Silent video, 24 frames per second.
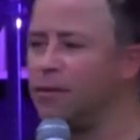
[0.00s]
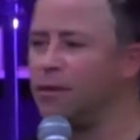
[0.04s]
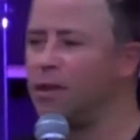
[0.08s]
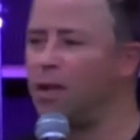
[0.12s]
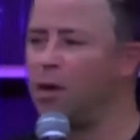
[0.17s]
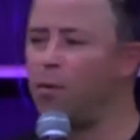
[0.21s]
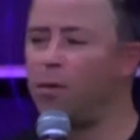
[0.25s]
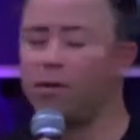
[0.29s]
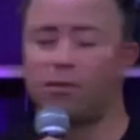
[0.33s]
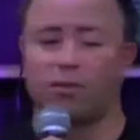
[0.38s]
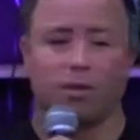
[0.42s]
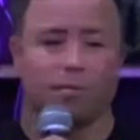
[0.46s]

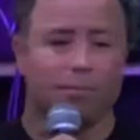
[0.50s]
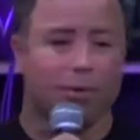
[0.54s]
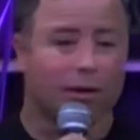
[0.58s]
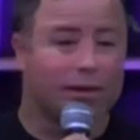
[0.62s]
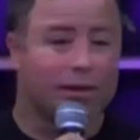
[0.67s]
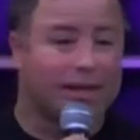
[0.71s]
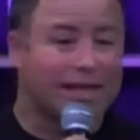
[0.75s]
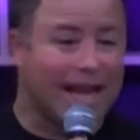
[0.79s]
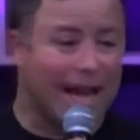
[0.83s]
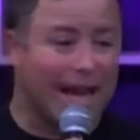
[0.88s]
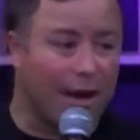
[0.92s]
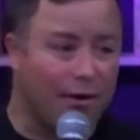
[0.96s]
He wants to
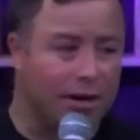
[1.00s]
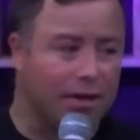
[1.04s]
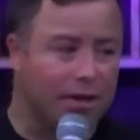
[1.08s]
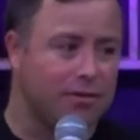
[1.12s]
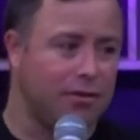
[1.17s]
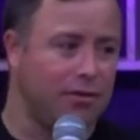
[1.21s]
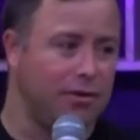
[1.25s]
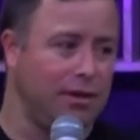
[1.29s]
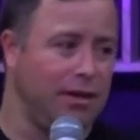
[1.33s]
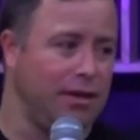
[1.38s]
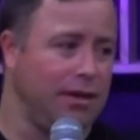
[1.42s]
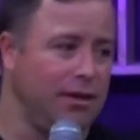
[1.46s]
build
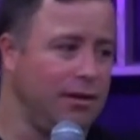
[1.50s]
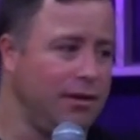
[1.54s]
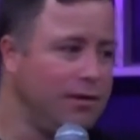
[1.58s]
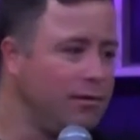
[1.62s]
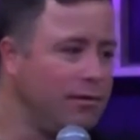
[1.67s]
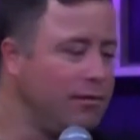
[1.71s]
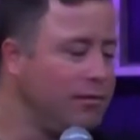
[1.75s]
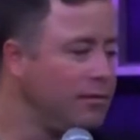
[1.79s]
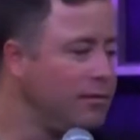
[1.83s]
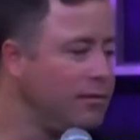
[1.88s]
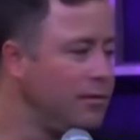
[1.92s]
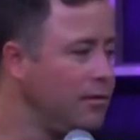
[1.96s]
character in you.
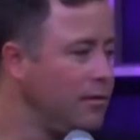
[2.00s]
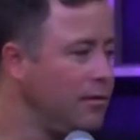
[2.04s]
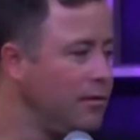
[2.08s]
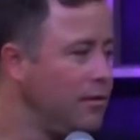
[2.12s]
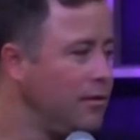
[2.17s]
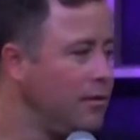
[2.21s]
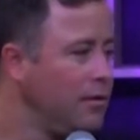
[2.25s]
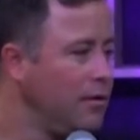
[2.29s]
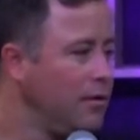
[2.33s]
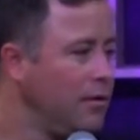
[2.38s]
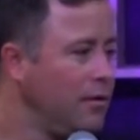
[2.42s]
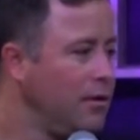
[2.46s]

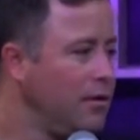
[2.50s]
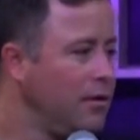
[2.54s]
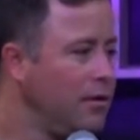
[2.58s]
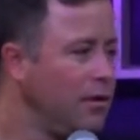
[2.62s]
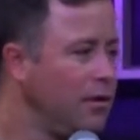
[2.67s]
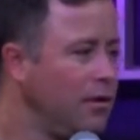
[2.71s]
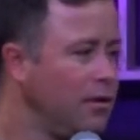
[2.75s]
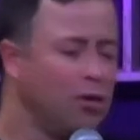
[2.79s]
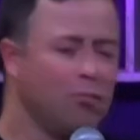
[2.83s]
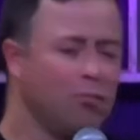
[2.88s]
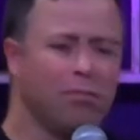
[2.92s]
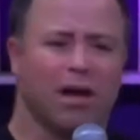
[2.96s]

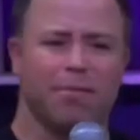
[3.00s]
You